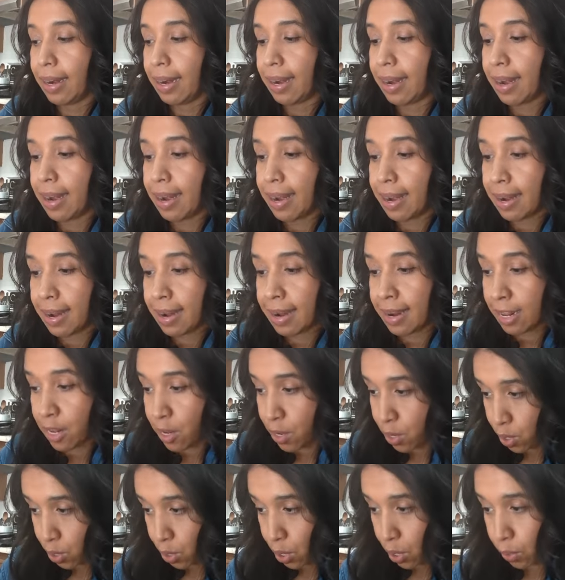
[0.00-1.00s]
And
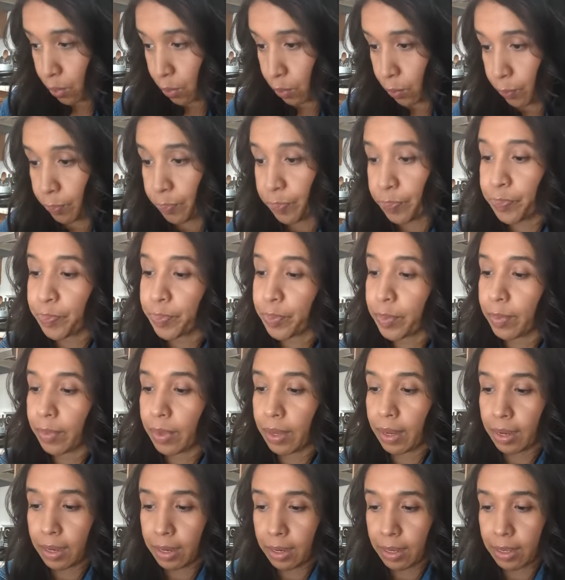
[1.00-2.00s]

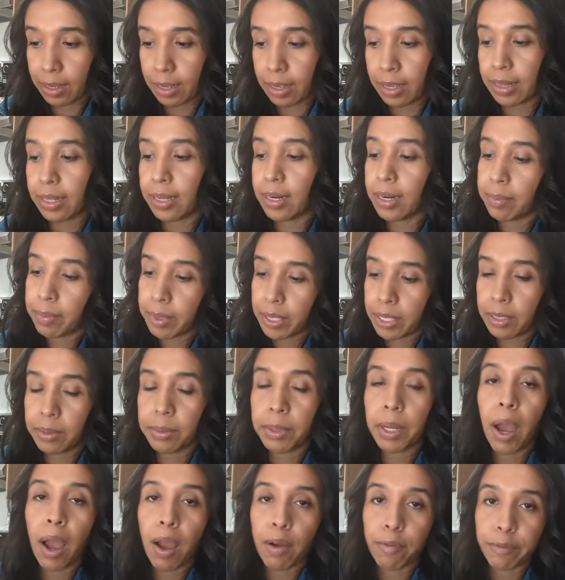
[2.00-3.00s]
then I bought
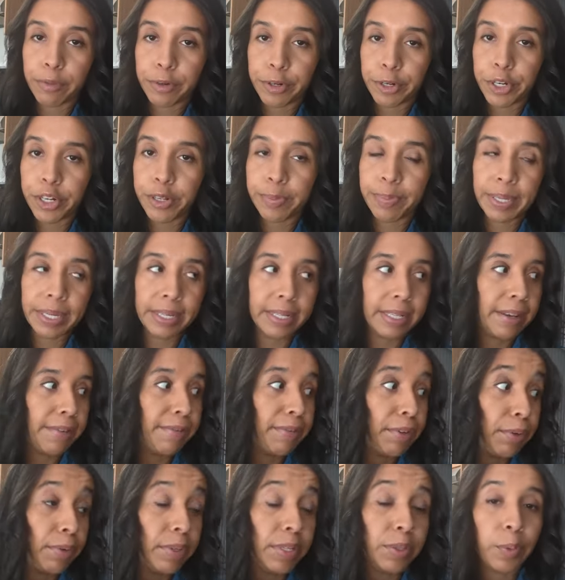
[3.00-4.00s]
some Converse because
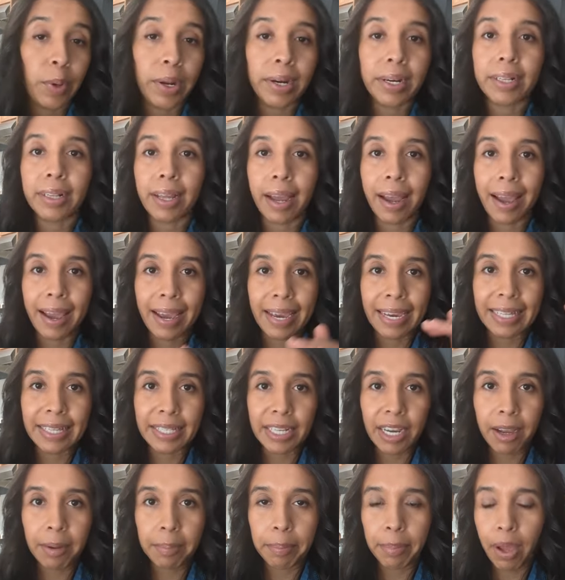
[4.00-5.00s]
I've always wanted the high
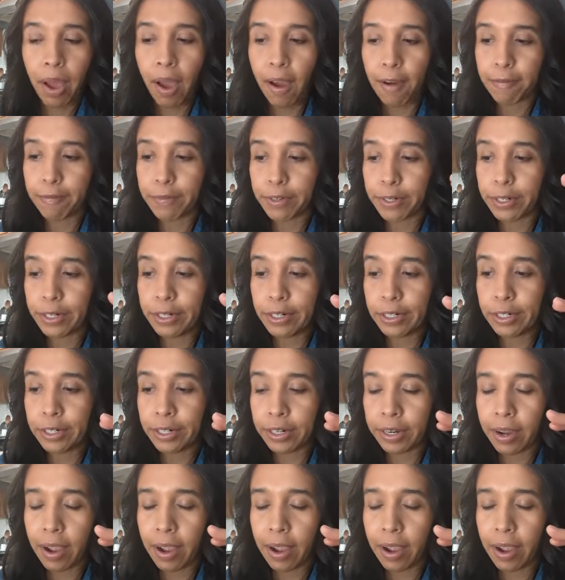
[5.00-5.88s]
top Converse.